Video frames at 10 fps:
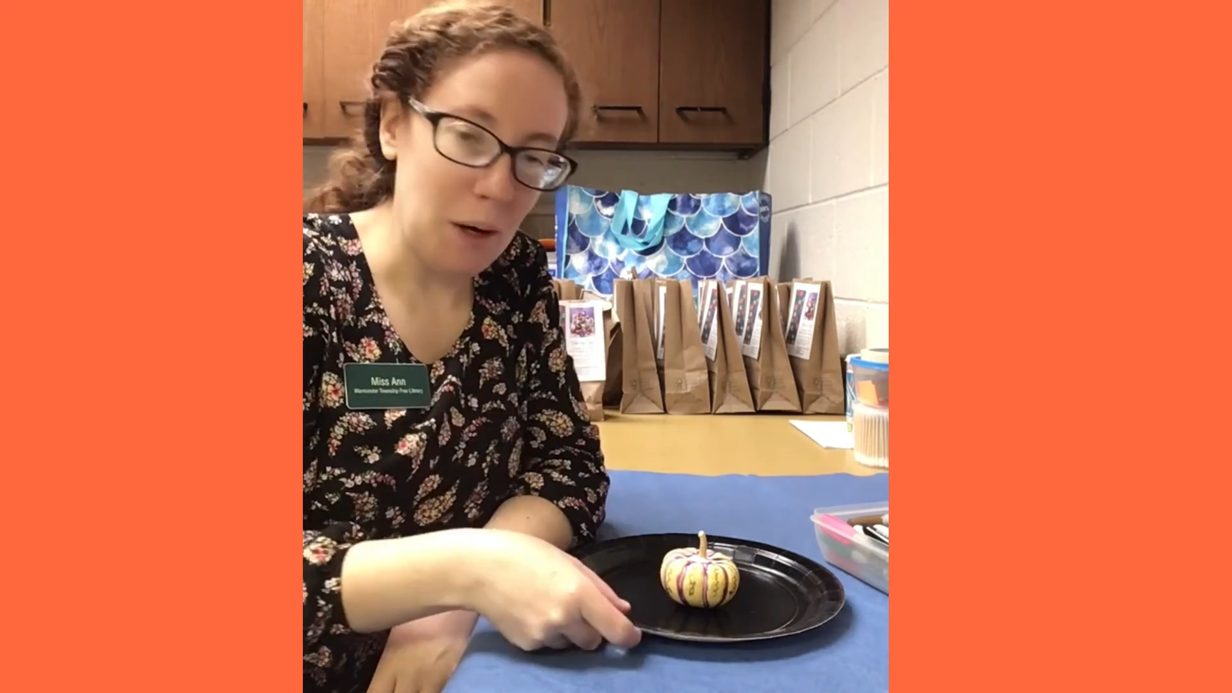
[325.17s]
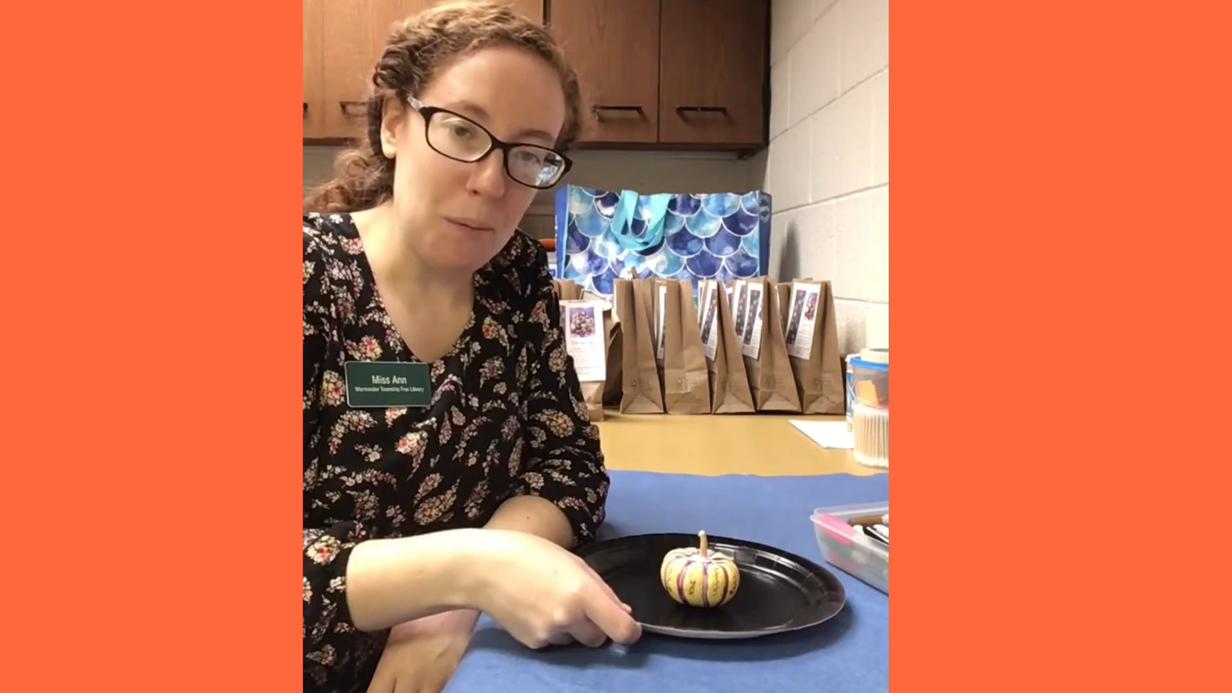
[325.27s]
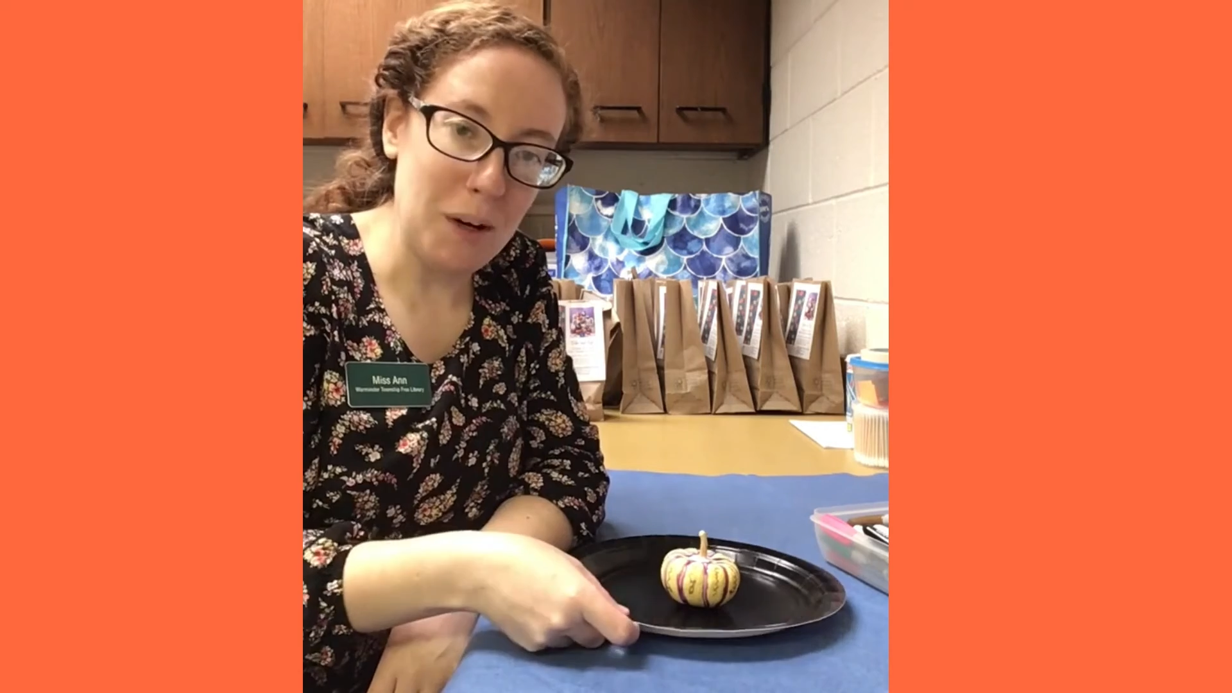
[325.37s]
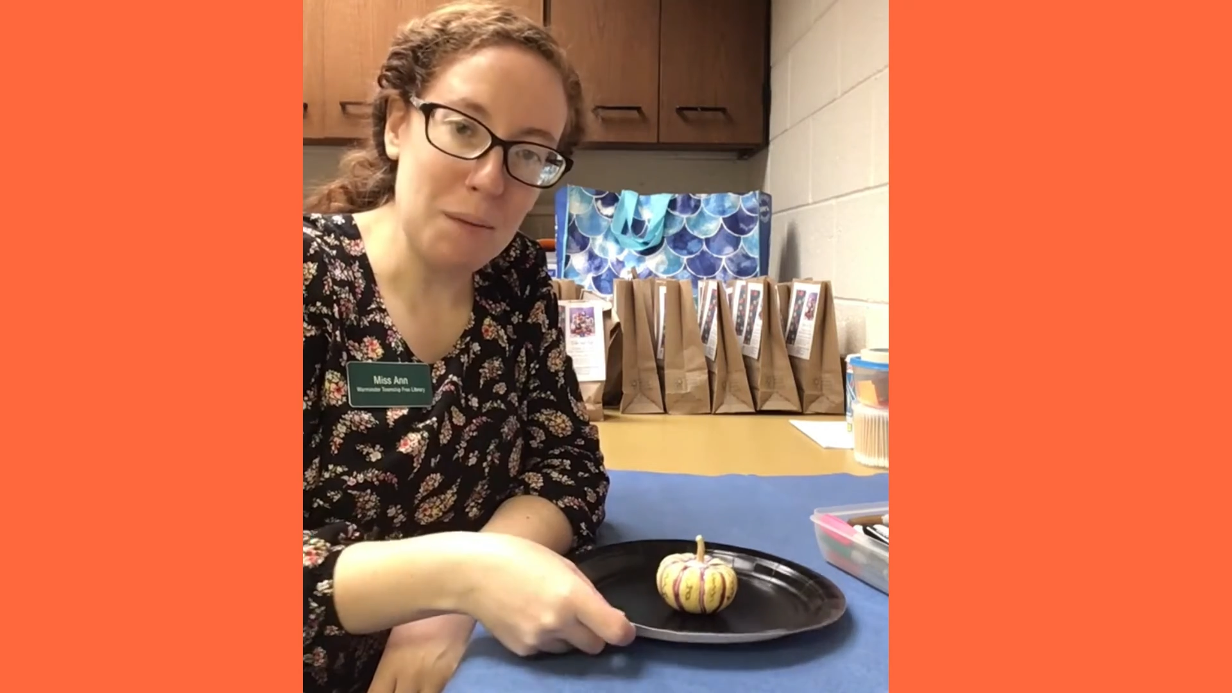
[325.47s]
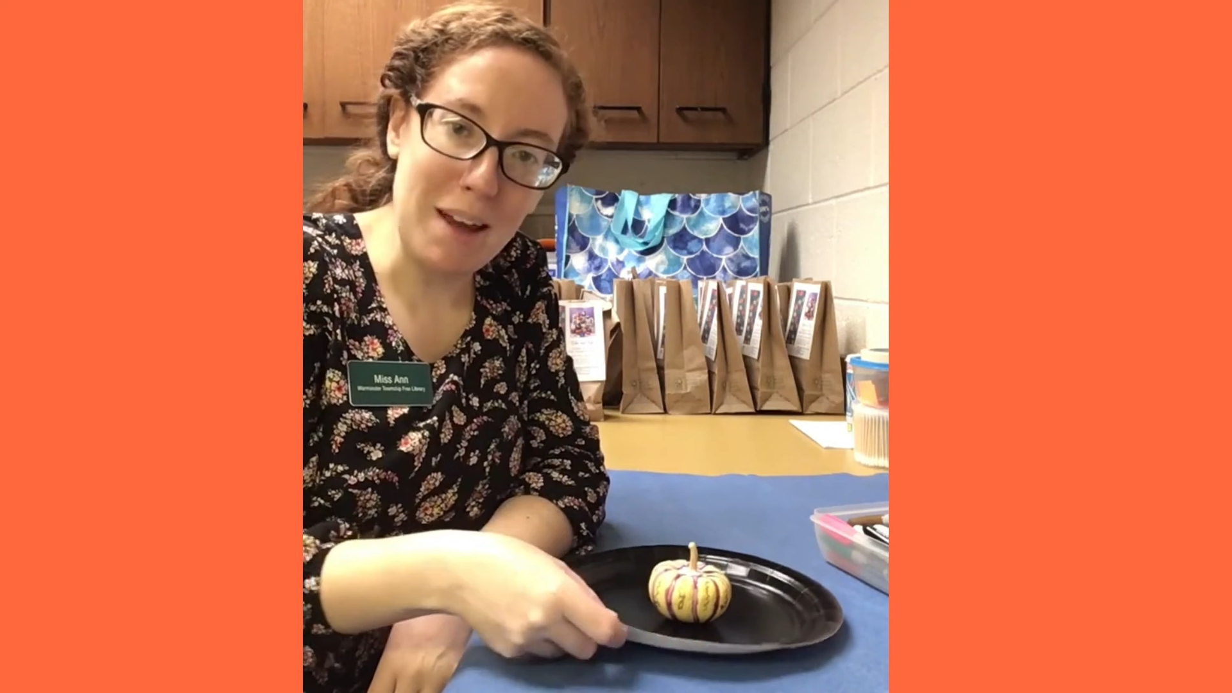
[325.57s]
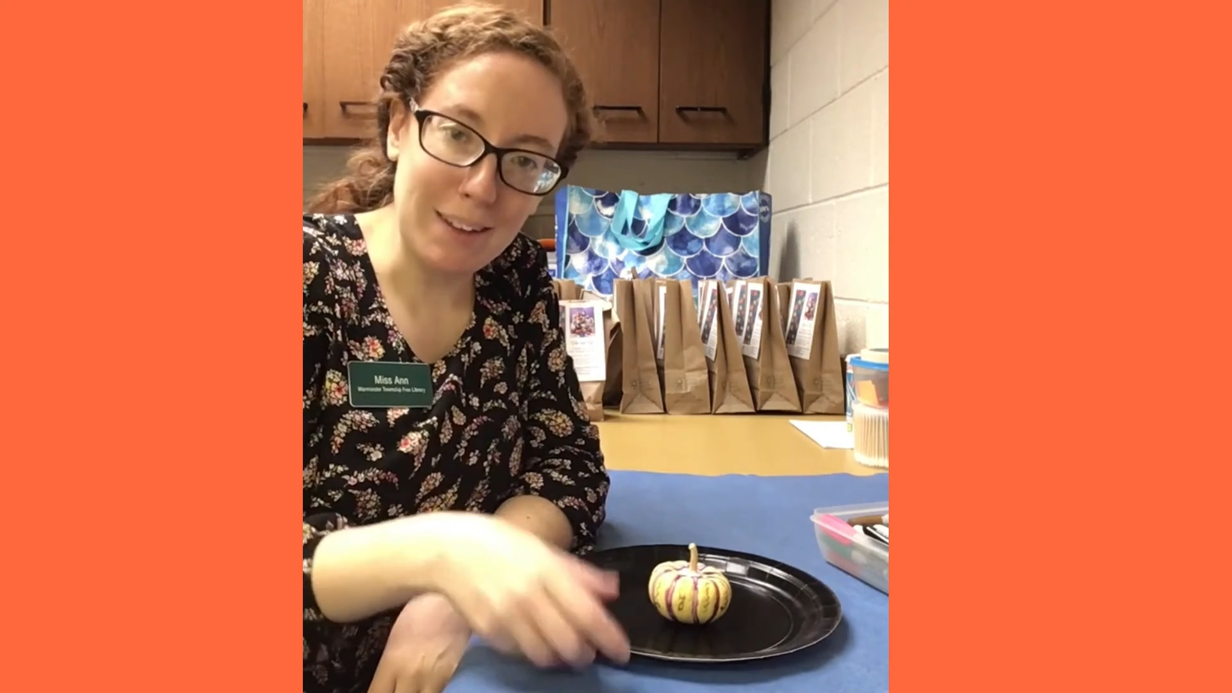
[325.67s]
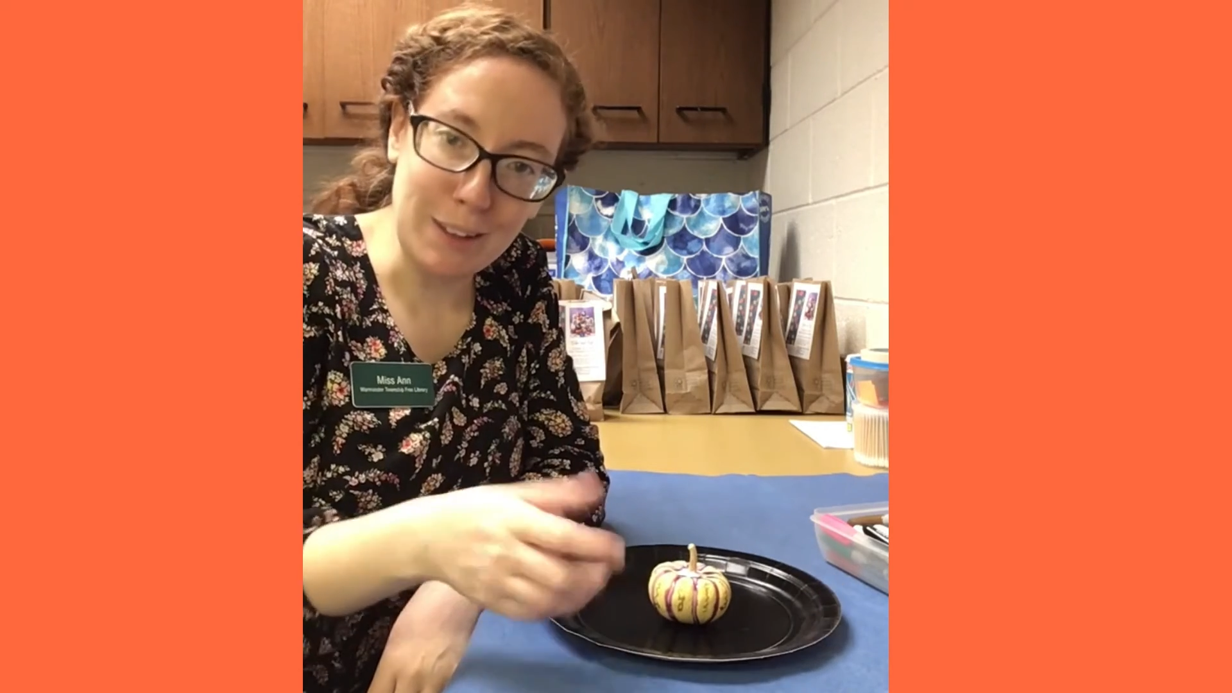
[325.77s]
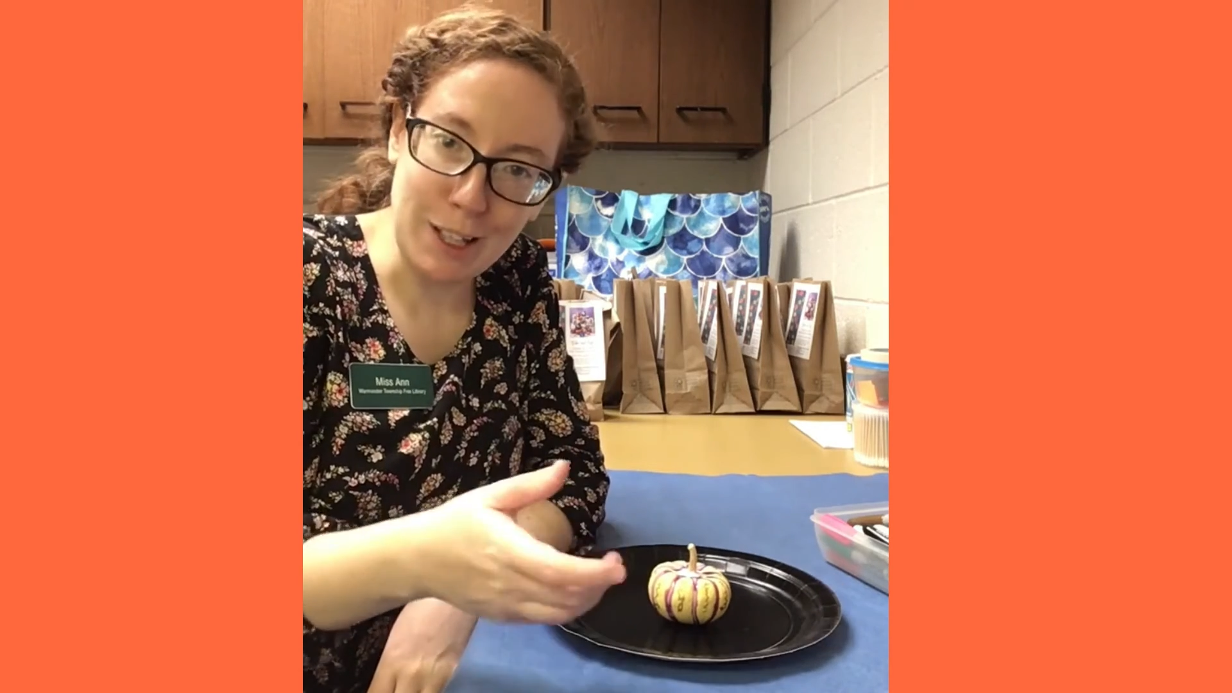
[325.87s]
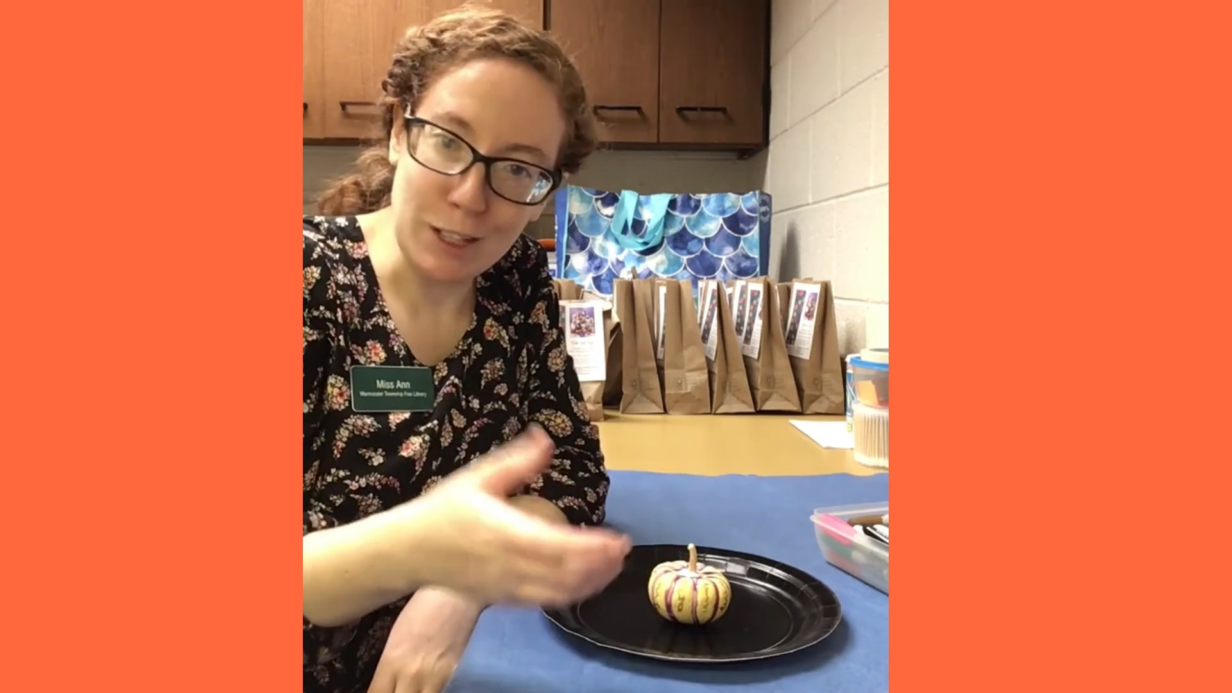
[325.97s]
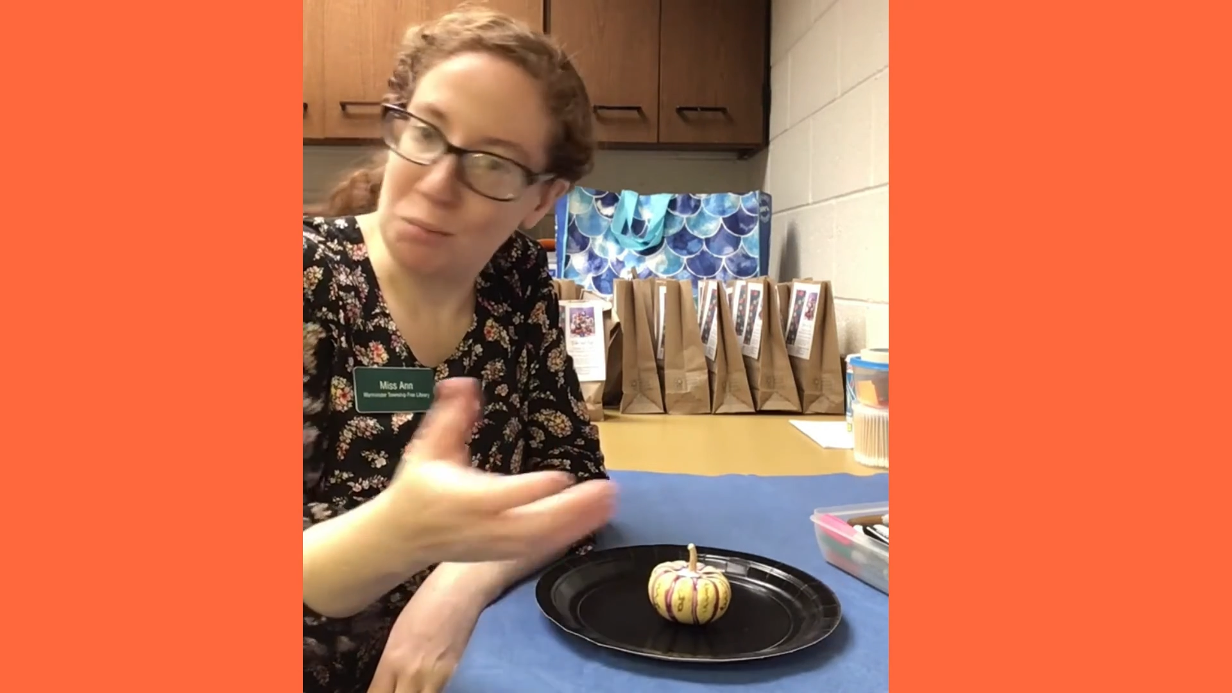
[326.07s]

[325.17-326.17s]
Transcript: we make the kits,